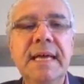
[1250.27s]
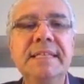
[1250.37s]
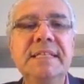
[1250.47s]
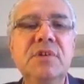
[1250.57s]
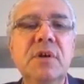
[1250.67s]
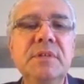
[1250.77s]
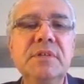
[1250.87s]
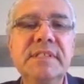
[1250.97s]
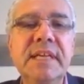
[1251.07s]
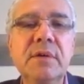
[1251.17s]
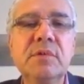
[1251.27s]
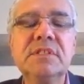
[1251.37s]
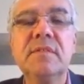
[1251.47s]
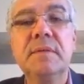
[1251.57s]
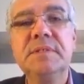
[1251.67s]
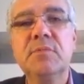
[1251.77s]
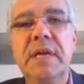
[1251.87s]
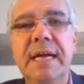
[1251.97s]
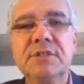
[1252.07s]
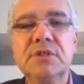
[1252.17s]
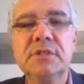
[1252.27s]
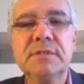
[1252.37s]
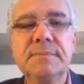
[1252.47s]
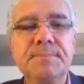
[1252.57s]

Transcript: and determine the sequence of optimal actions.